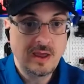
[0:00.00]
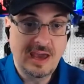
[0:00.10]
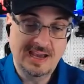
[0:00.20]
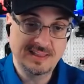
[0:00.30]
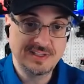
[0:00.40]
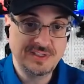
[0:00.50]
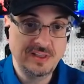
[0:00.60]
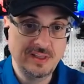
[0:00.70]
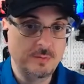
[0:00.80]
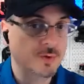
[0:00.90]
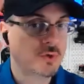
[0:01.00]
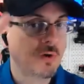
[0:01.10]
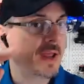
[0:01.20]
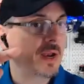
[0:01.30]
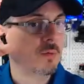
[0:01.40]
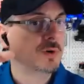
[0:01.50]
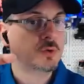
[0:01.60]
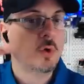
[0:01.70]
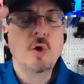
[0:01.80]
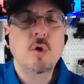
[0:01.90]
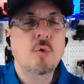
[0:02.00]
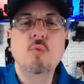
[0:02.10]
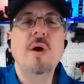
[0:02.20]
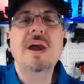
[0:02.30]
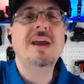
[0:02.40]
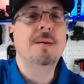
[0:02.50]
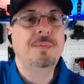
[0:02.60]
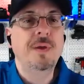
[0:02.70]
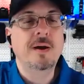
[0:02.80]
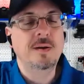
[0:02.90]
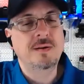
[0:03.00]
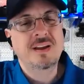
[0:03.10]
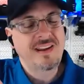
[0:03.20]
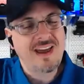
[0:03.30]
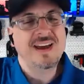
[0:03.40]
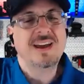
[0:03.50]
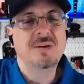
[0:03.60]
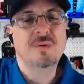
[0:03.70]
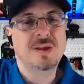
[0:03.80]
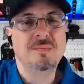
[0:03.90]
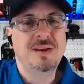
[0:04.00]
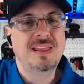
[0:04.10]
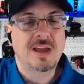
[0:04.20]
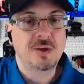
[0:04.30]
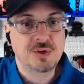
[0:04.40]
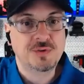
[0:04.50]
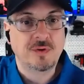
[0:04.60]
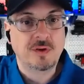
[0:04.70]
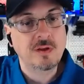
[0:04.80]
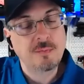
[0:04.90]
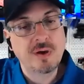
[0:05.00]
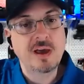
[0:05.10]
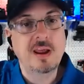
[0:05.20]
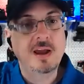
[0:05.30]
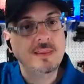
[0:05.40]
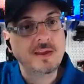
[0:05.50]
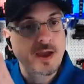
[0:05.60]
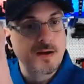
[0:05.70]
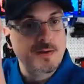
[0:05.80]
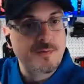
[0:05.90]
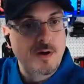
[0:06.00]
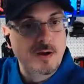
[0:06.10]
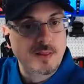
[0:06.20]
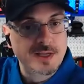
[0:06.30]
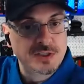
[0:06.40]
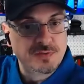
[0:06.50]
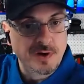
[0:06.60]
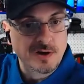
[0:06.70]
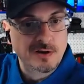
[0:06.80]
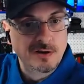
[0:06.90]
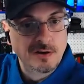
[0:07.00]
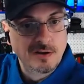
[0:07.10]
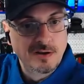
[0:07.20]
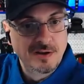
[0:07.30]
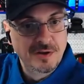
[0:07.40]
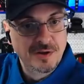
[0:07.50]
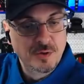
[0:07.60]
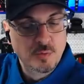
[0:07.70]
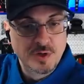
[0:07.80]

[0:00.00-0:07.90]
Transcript: at the ceiling, which granted was way up there and not going to really be that useful. But I had the Gary Fong light sphere. Oh.